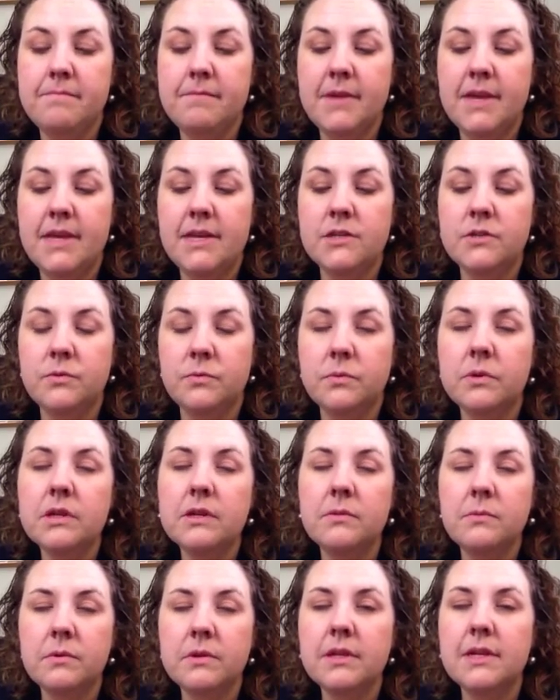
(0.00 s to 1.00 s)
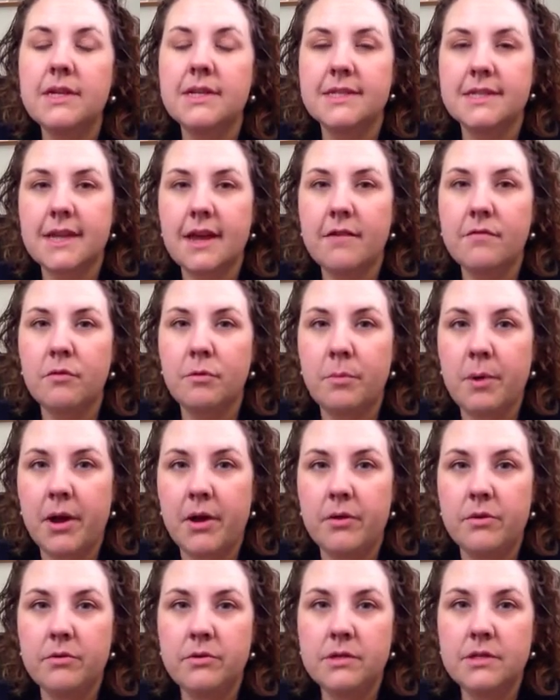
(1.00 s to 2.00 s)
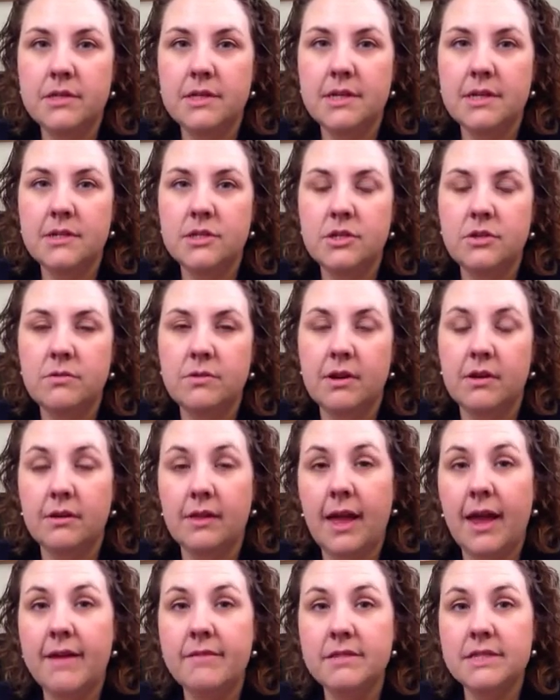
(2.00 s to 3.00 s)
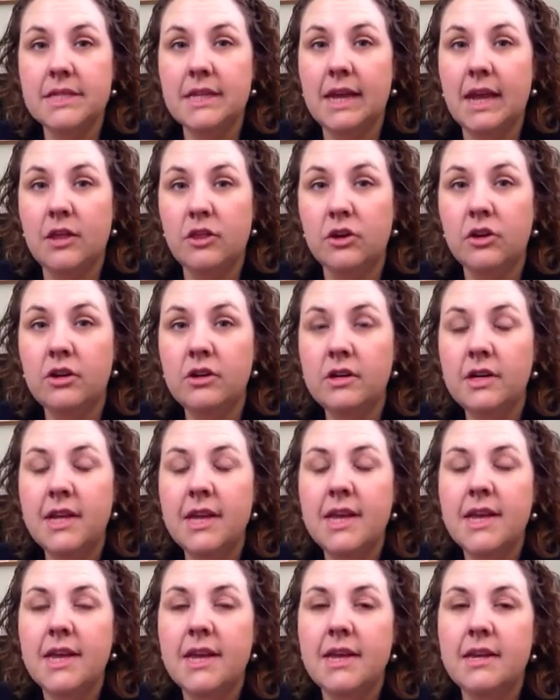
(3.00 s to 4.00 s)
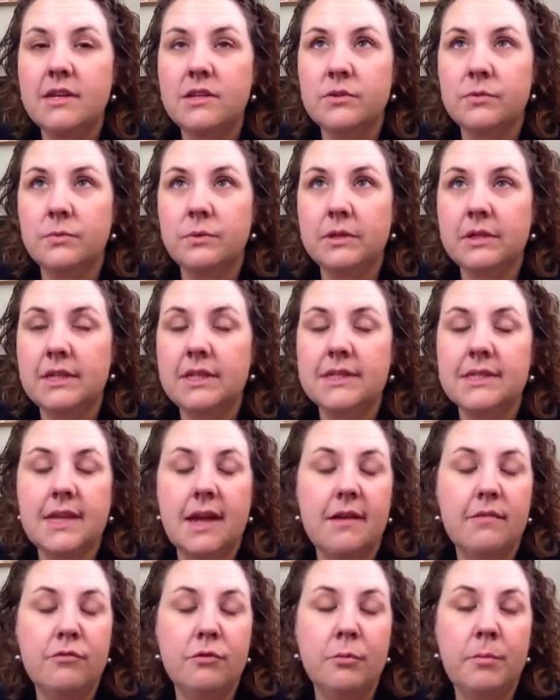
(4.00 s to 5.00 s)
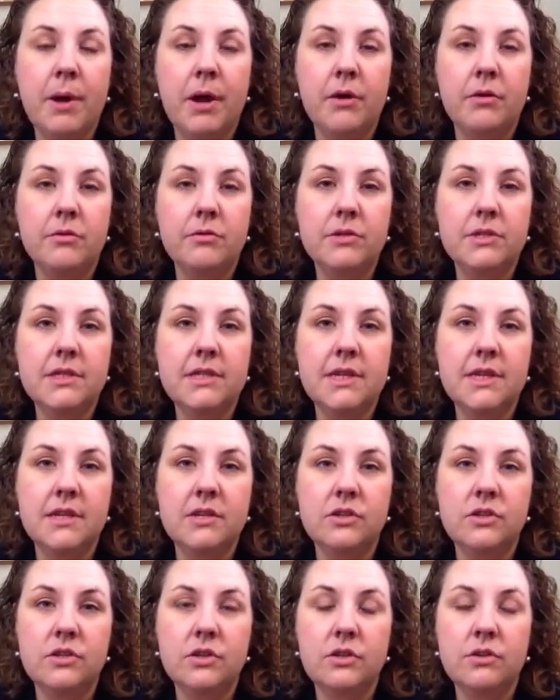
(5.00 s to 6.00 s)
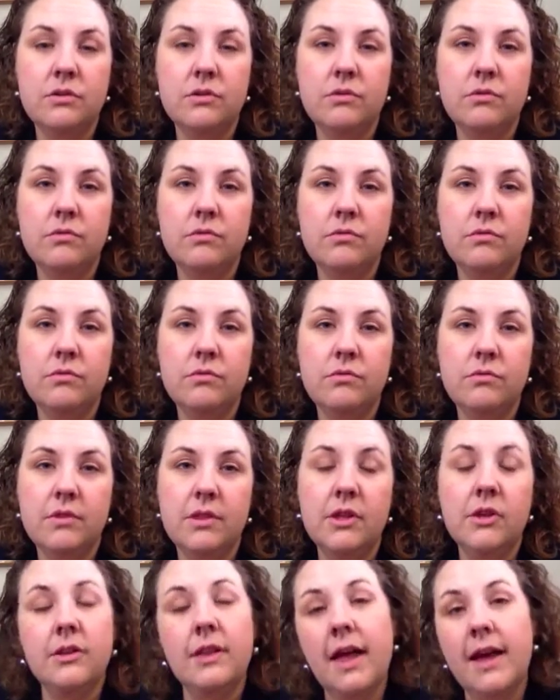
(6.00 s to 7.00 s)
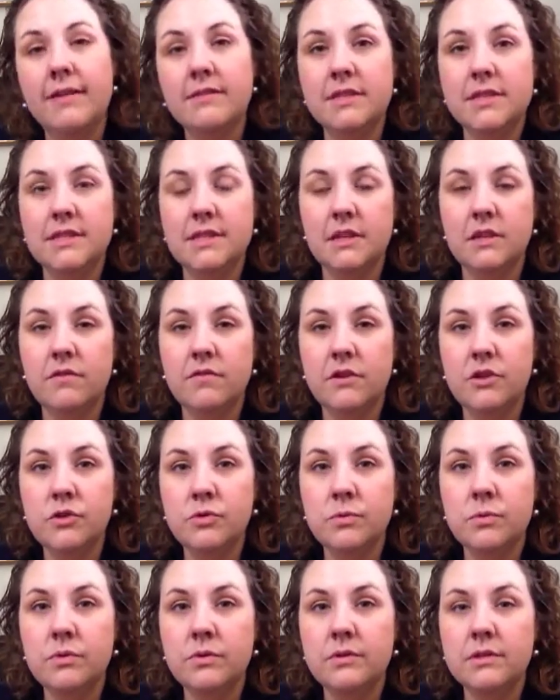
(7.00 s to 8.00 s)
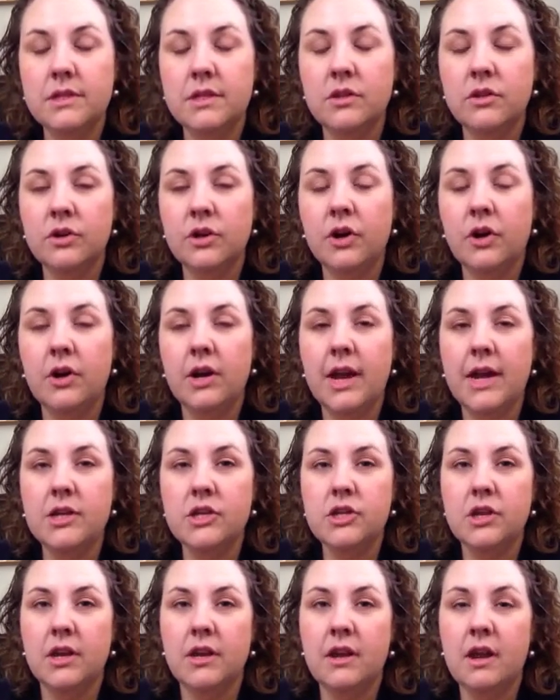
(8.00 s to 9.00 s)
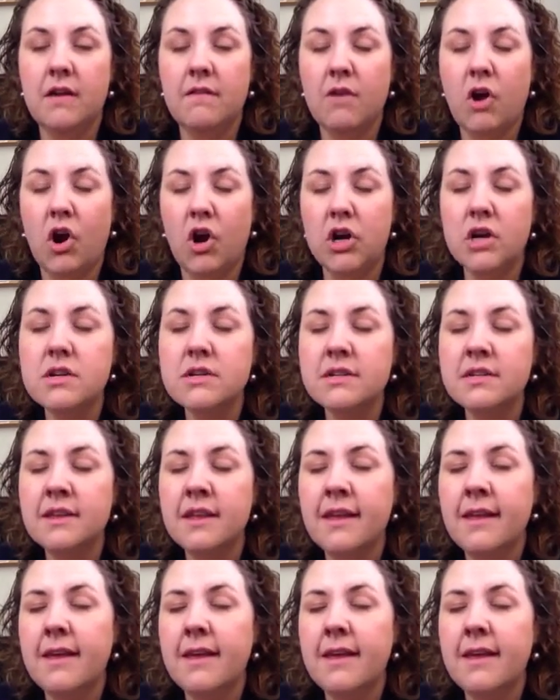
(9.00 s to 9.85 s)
it is a really, really insightful post into their lives together. It is a really insightful post into their lives as individuals and their creation of art,